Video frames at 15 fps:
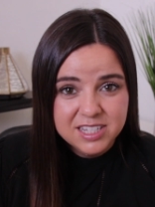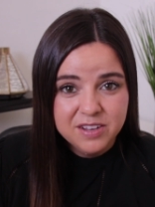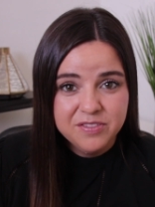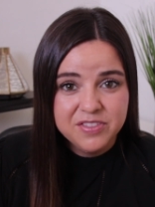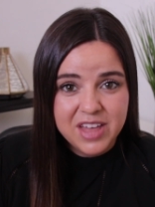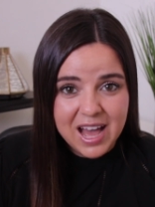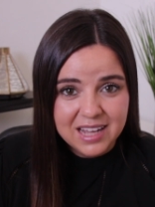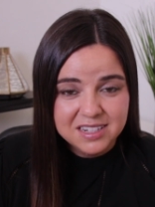
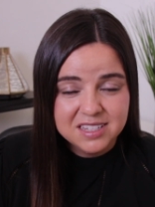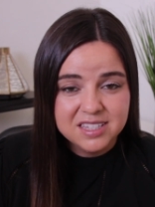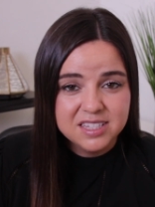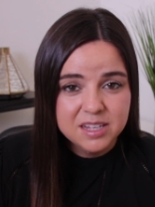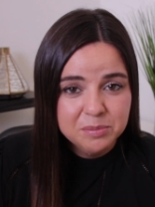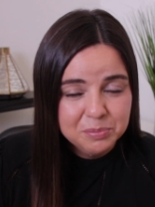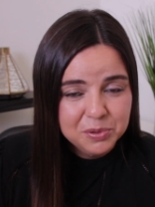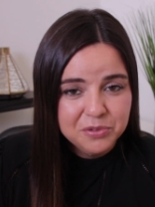of that
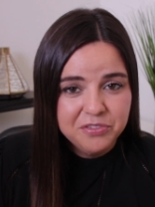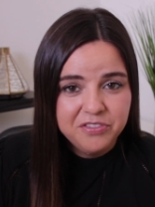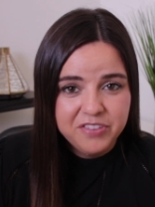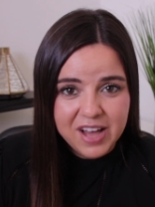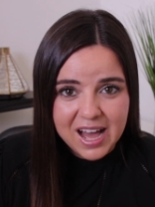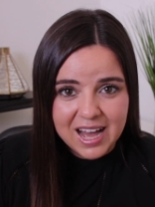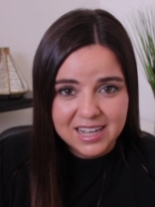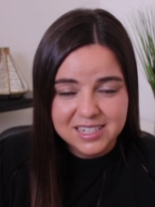simple
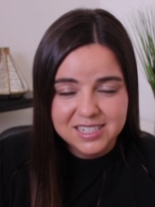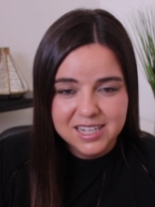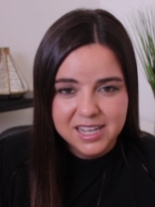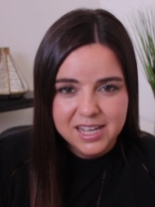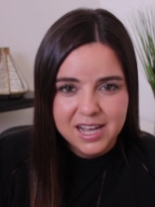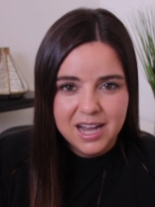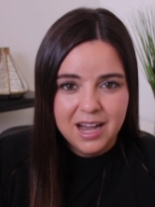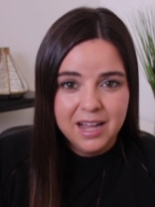fact,
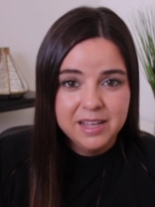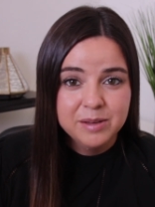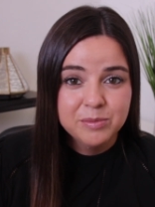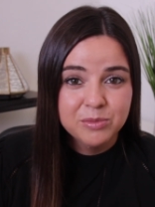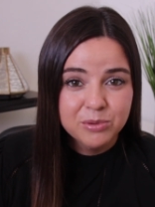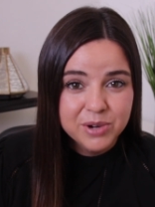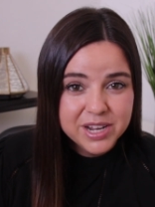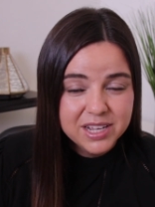I
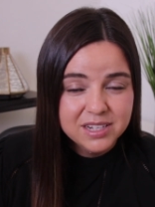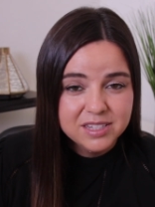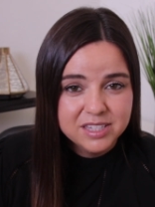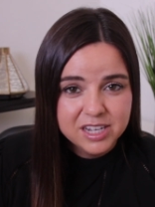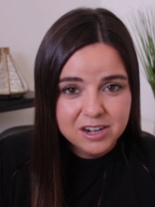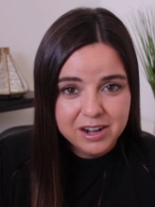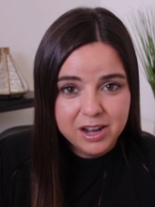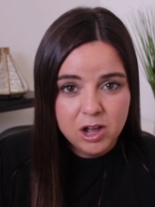am
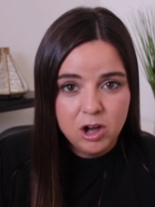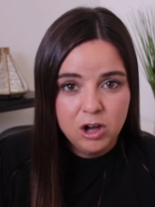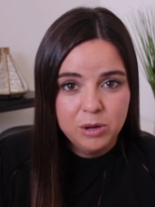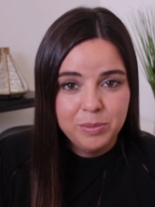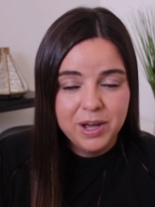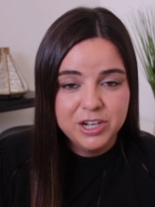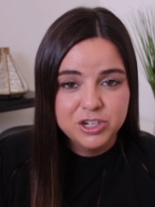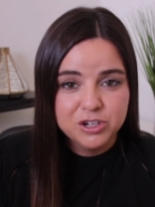reconsidering
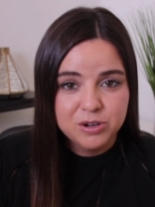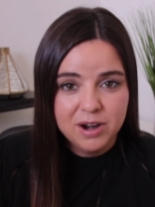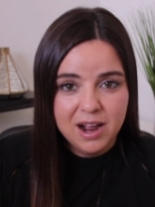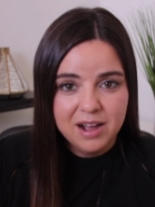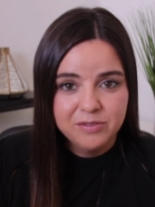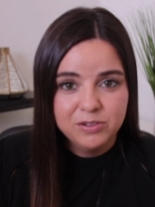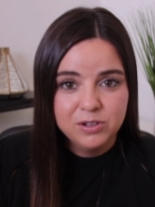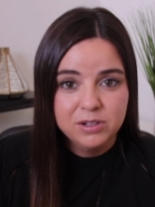all my
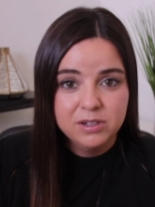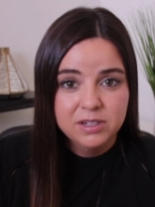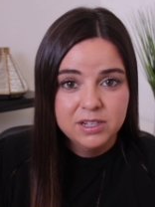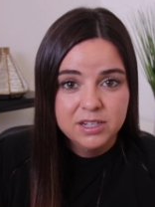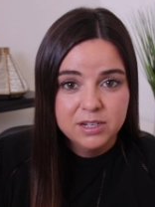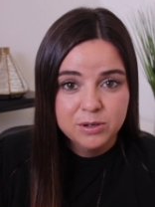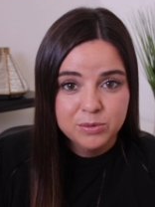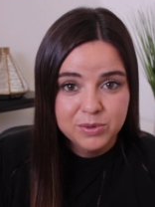travel
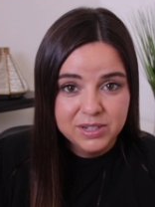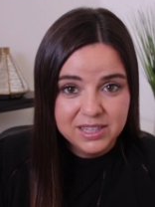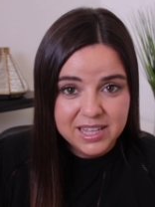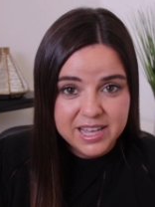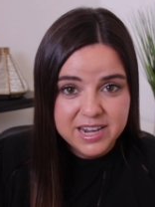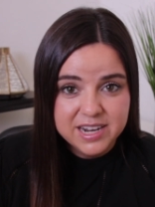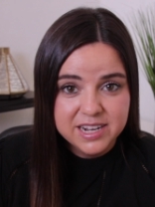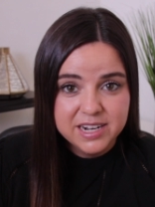
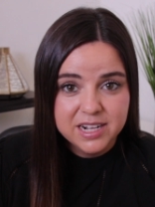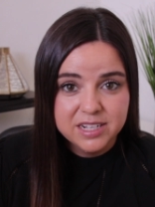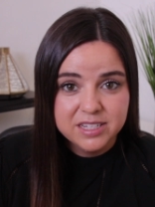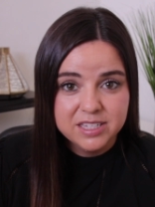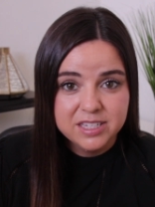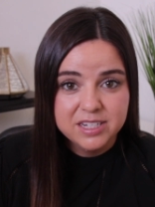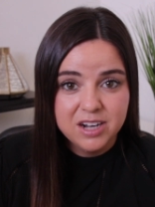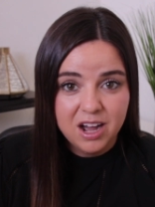related
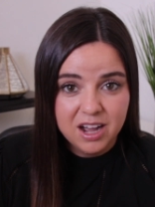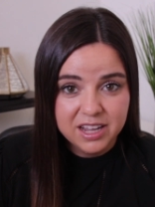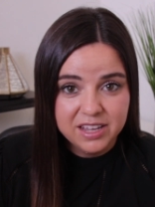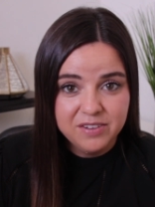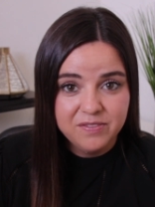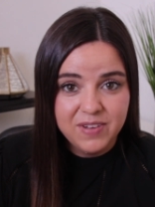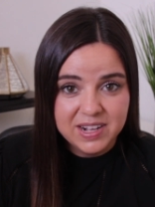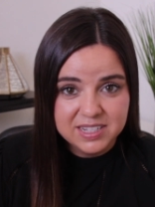stock
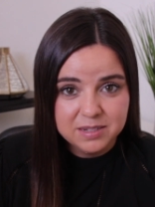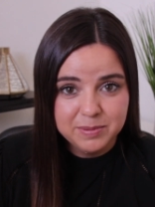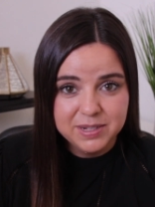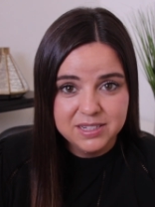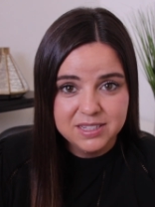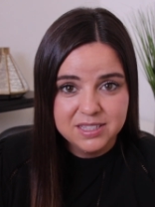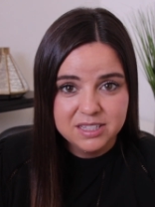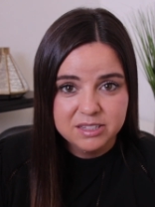
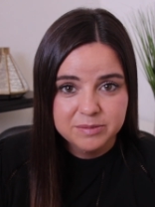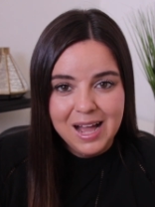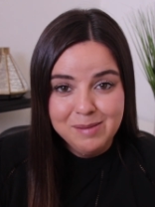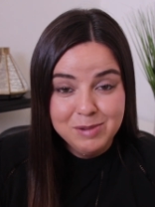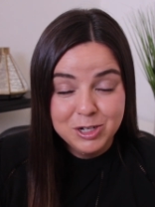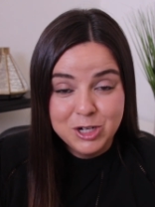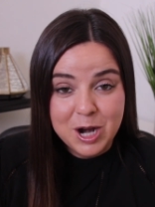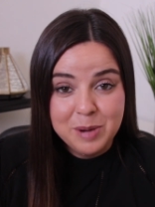investments.
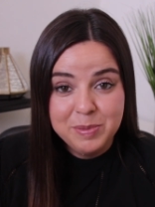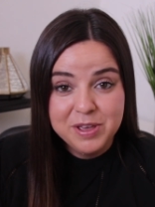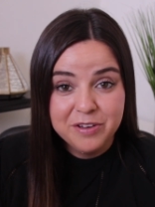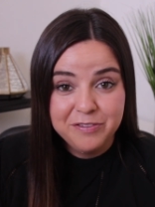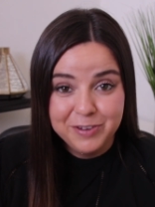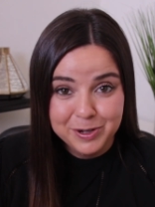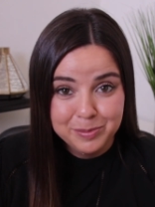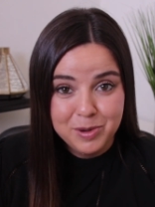I'm not trying to be a
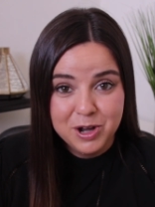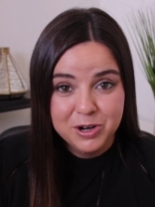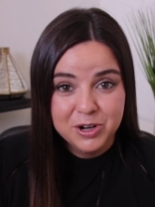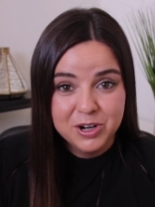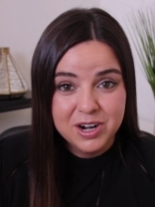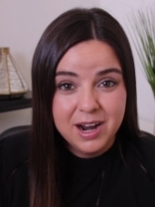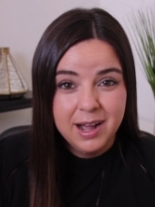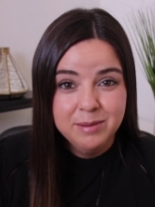fear
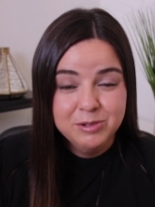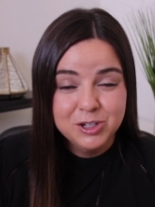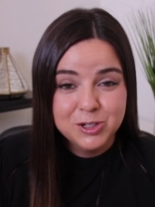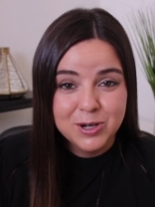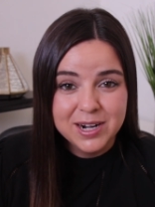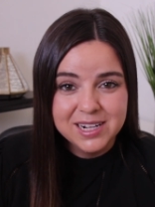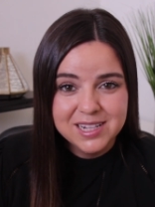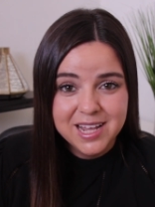monger, I'm just
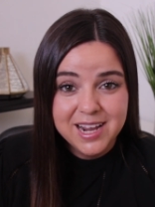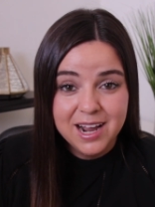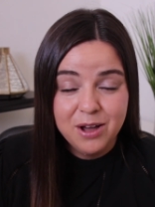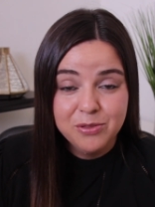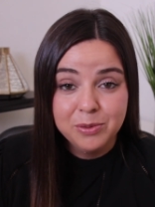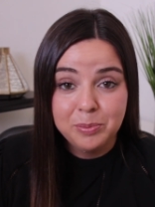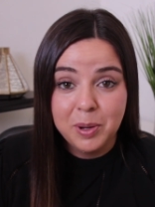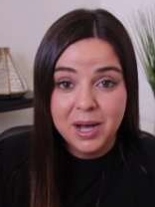trying to lay
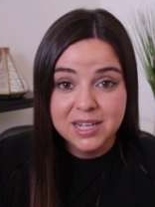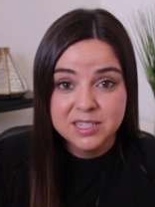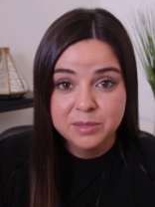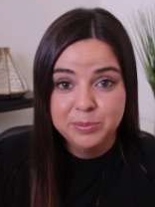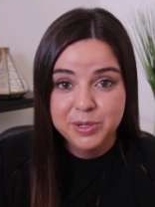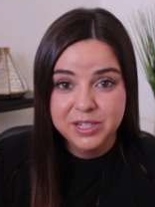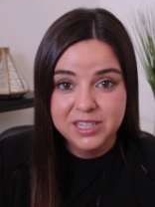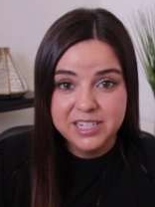out the
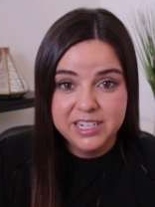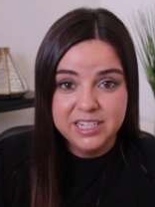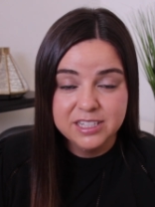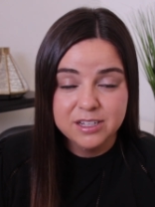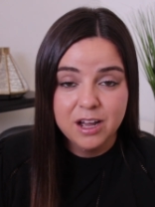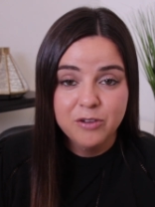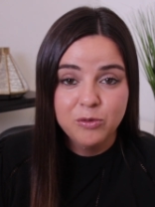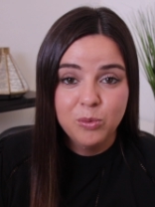
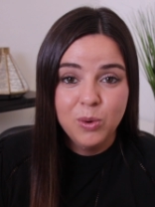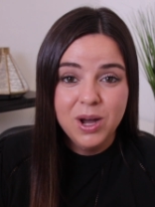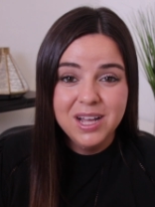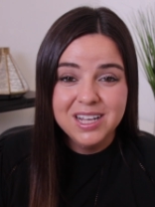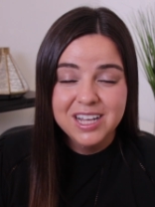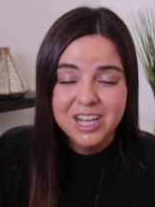possibilities of what